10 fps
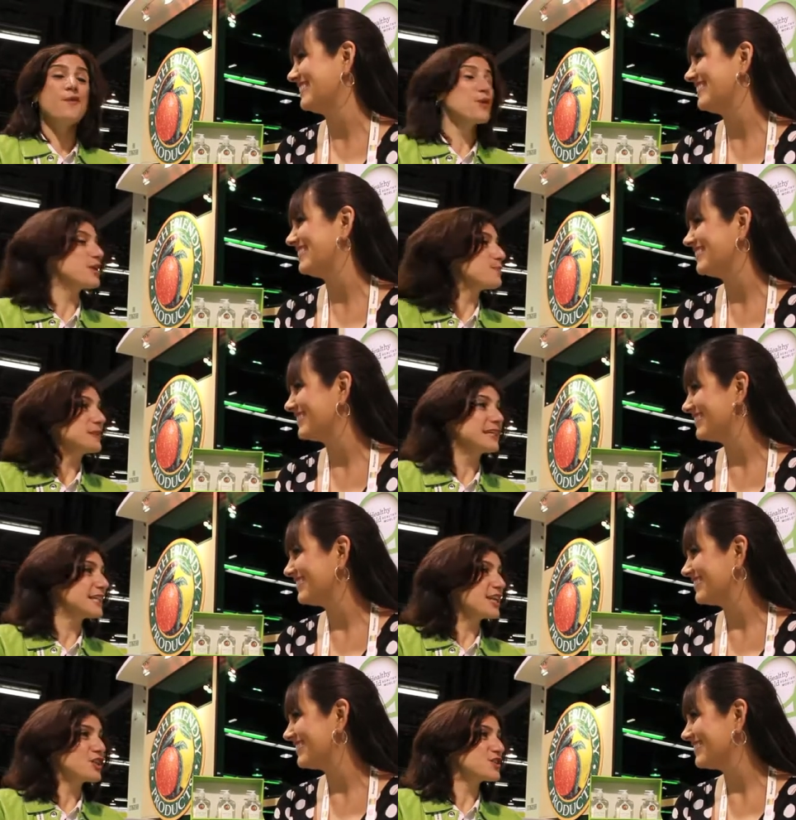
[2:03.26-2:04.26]
Speaker 1: we
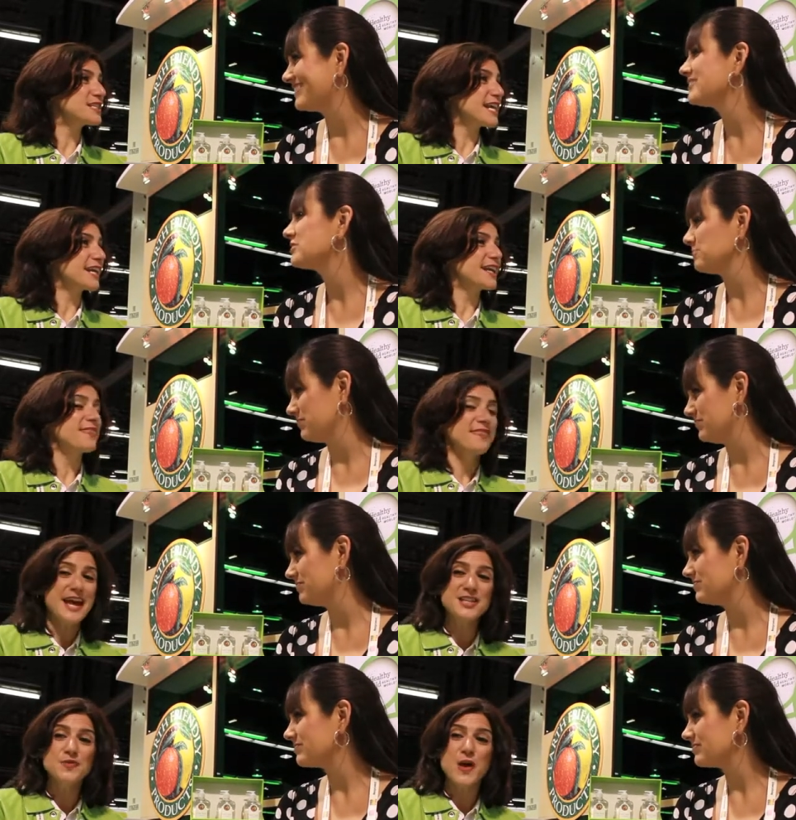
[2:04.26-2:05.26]
completely understand it.
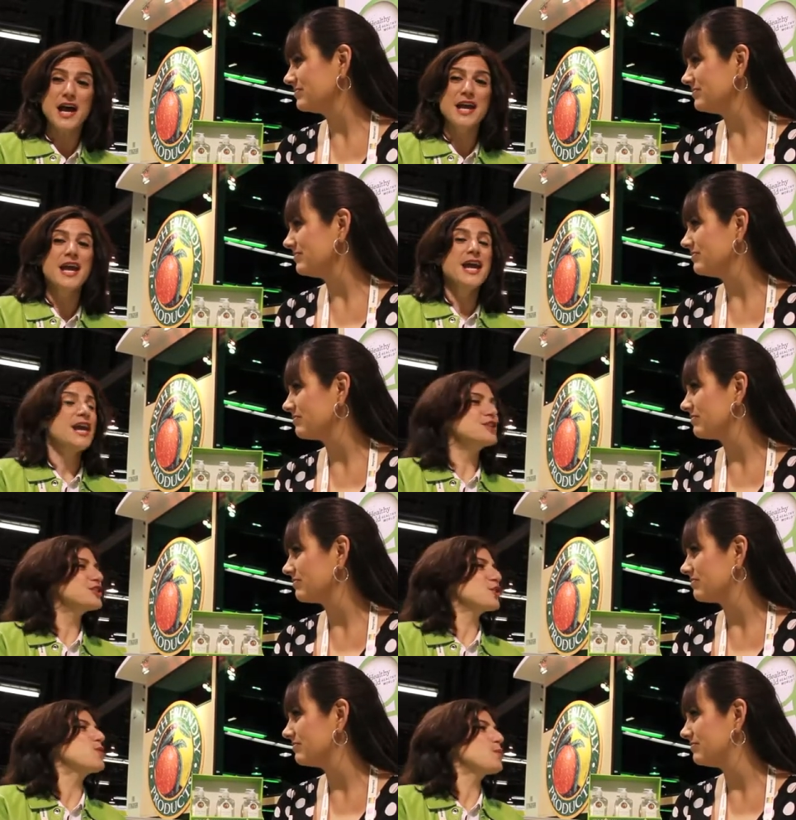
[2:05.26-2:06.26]
That's why it's
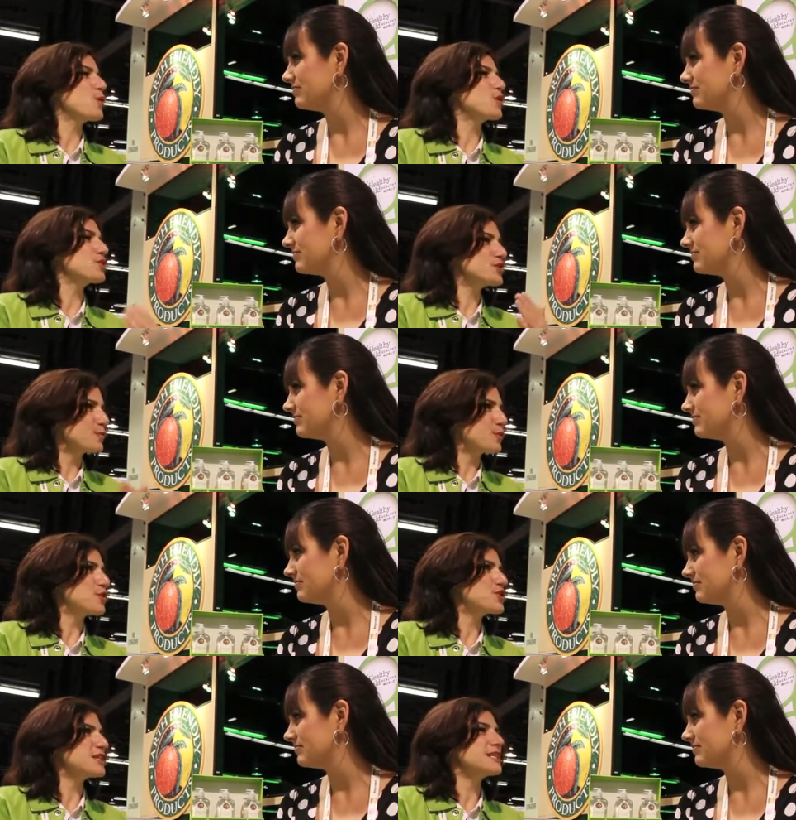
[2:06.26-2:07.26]
so important to
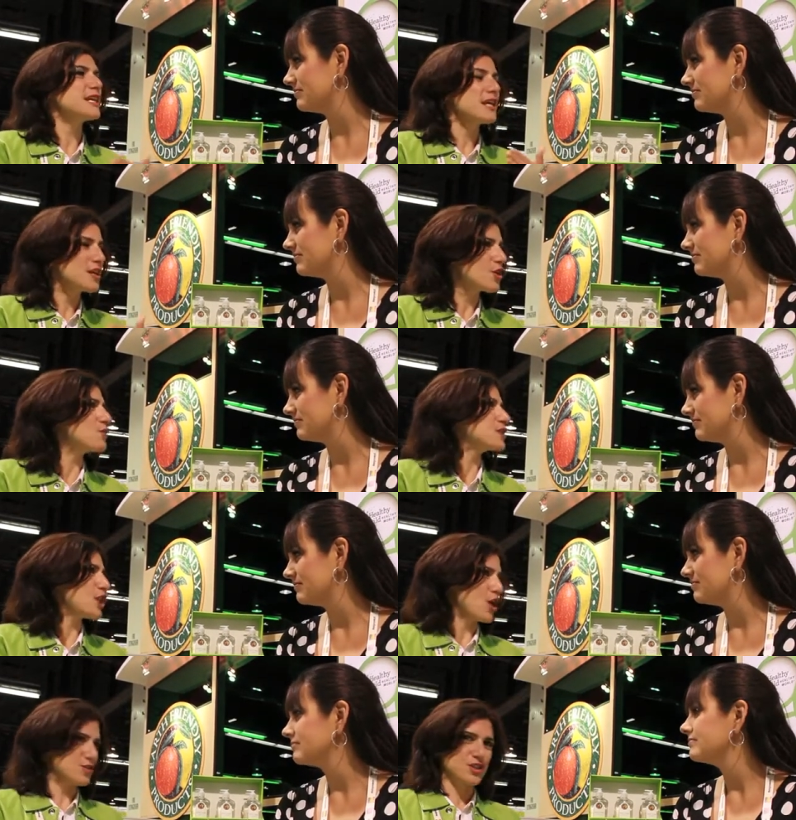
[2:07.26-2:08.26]
purchase Ecos
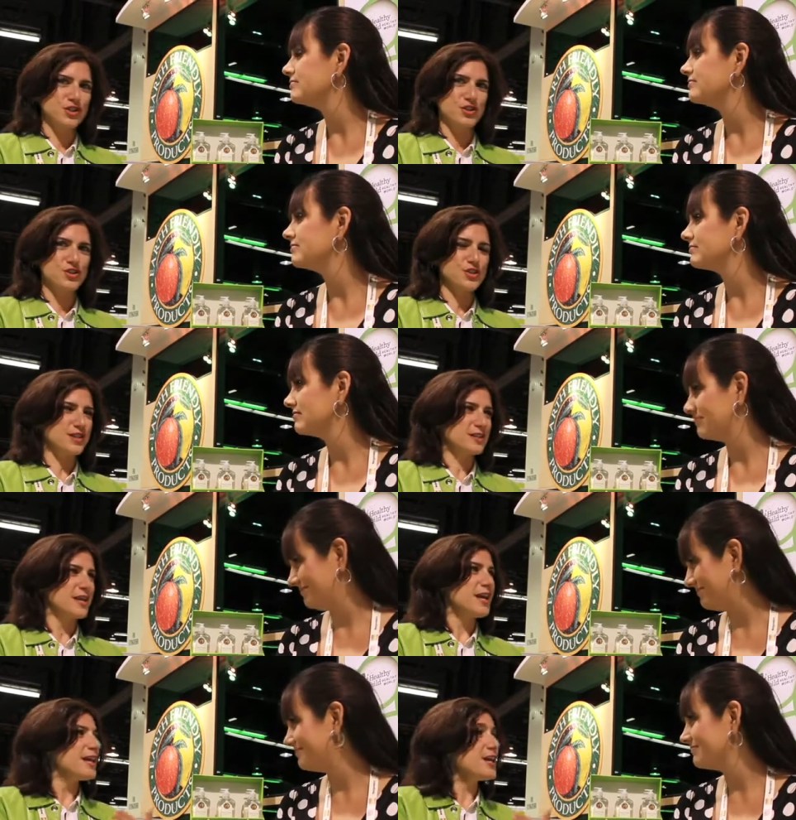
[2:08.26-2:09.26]
laundry detergent.
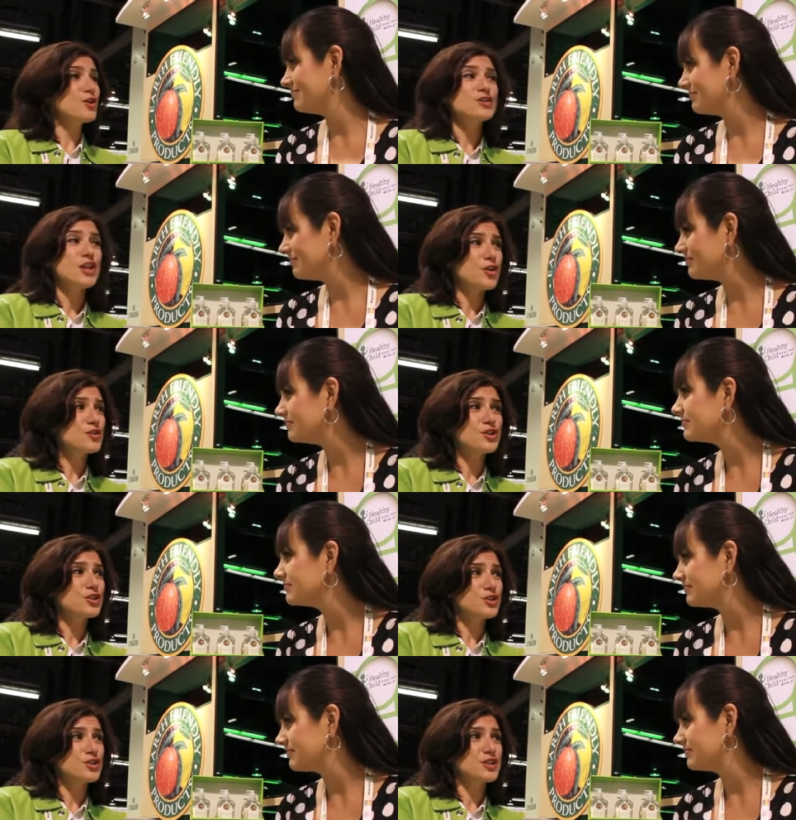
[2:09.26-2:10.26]
Ecos laundry
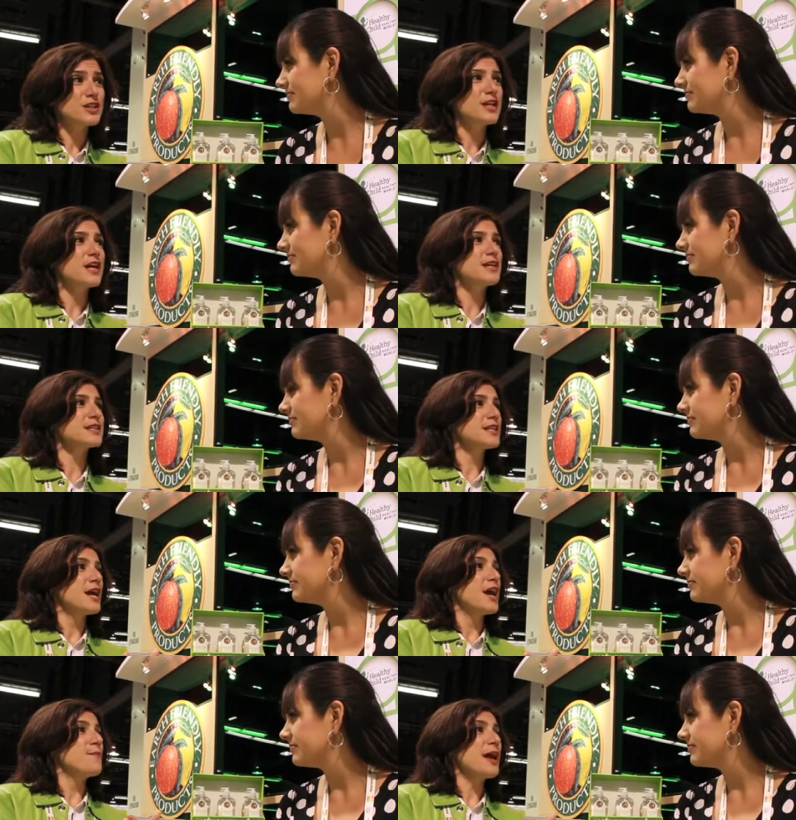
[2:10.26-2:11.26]
detergent is
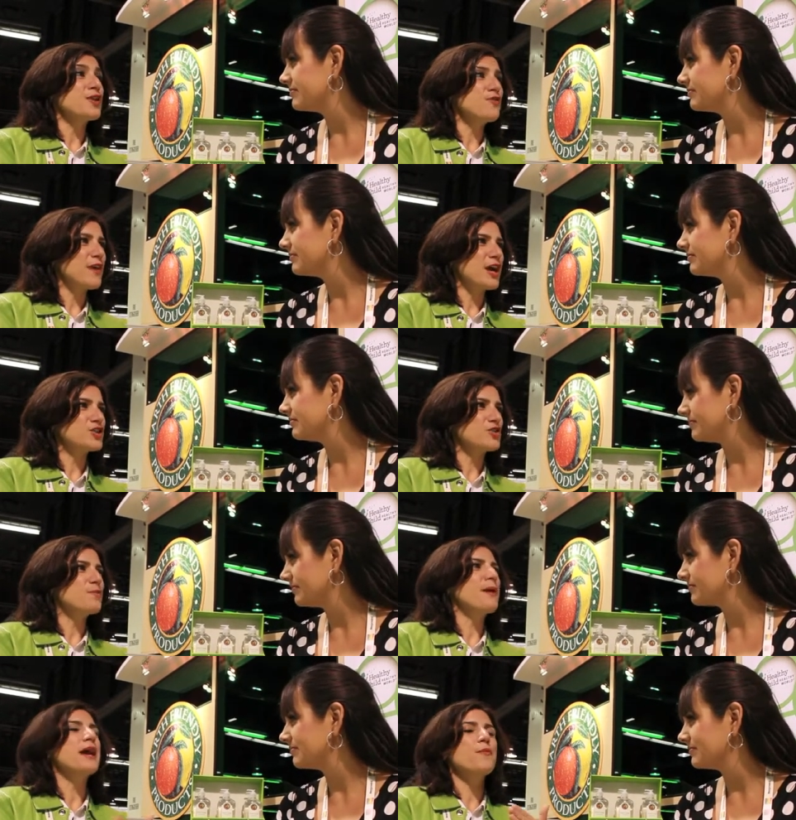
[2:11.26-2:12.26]
manufactured
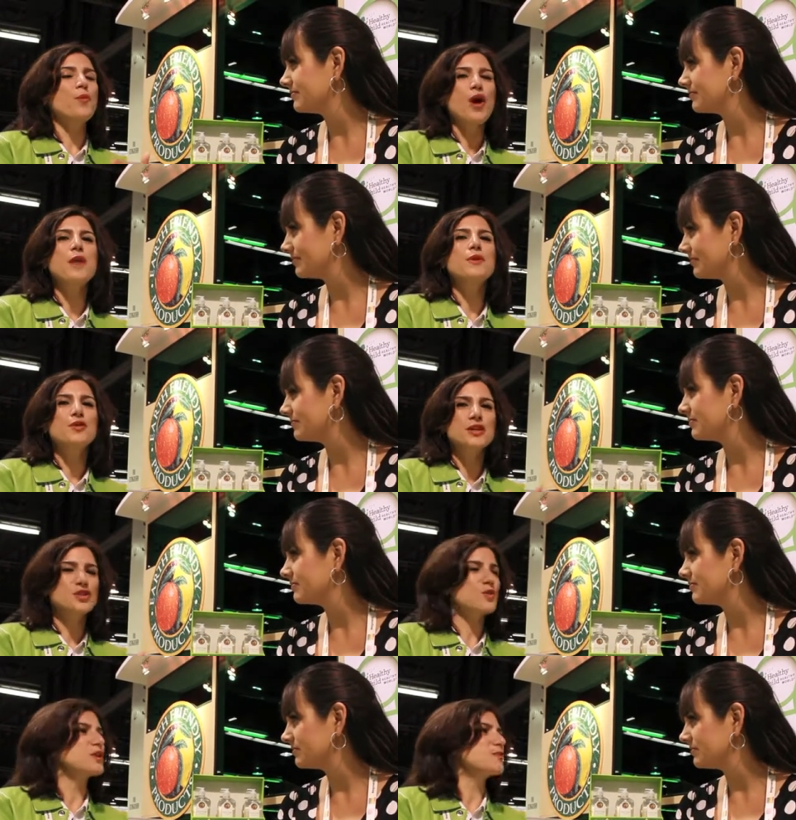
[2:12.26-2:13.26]
by a primary
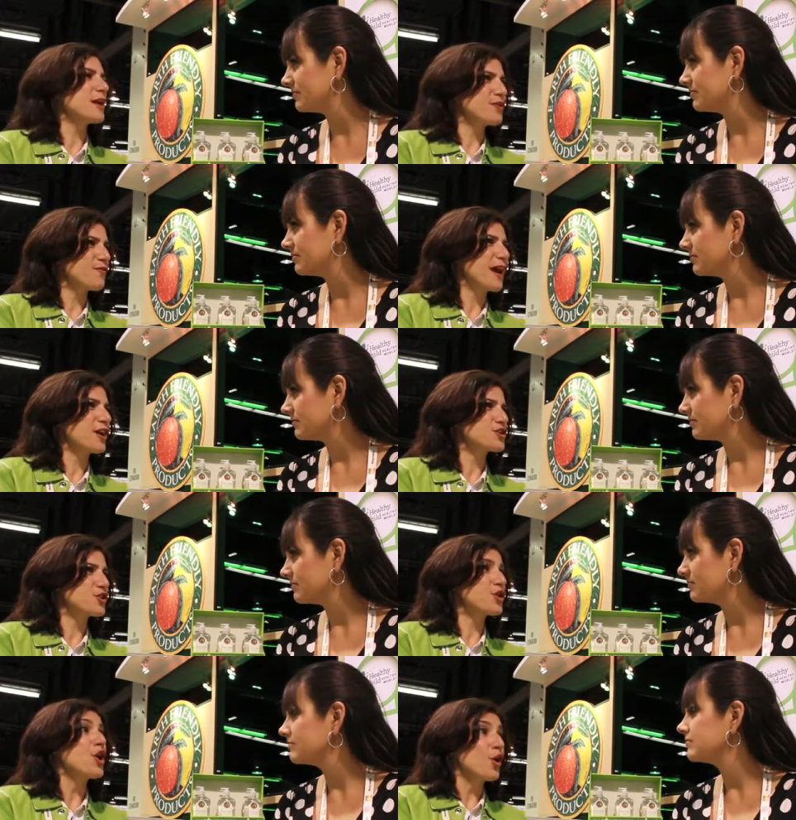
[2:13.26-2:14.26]
source
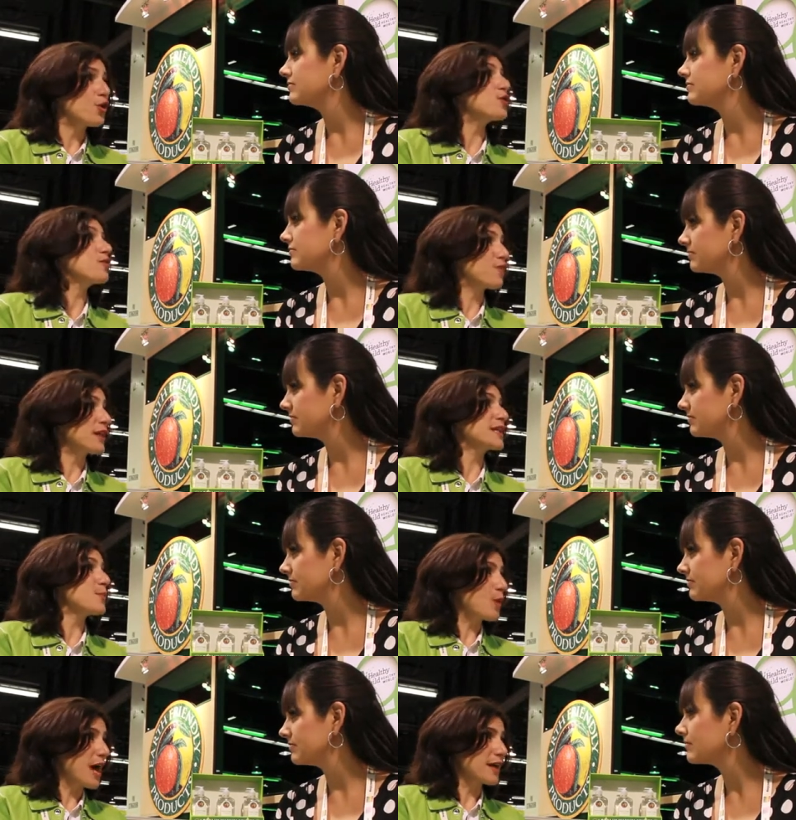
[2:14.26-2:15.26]
manufacturer earth-friendly
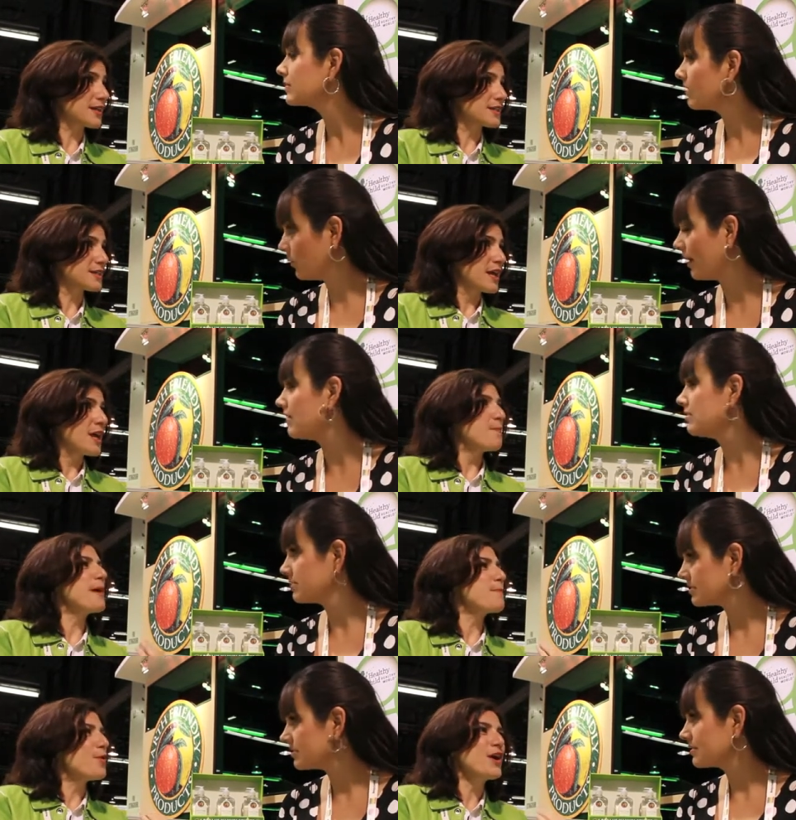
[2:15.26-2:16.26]
products. Okay.
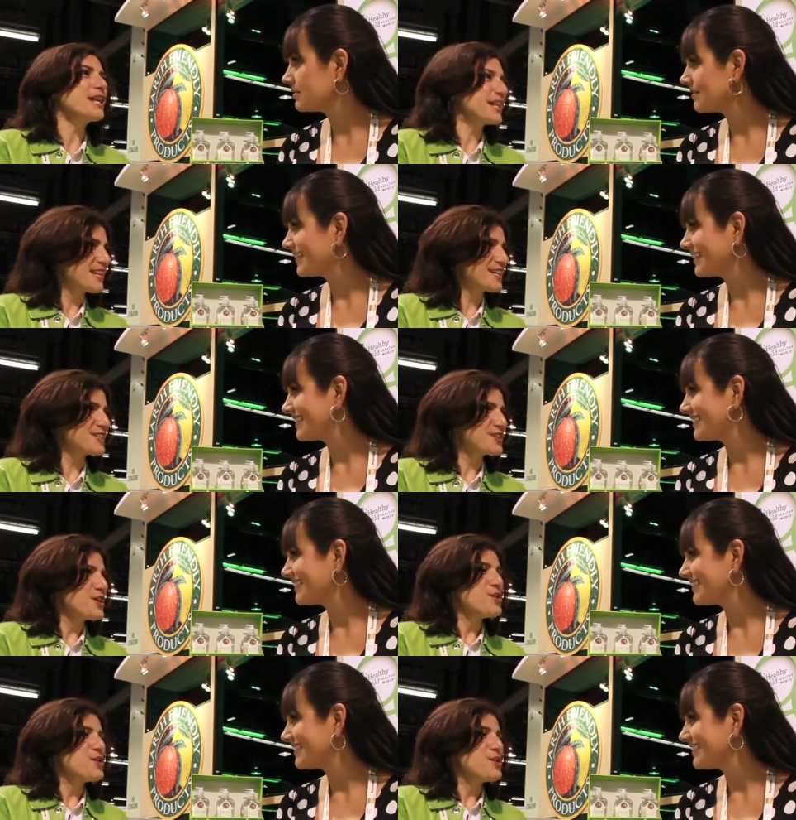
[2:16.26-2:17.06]
My point is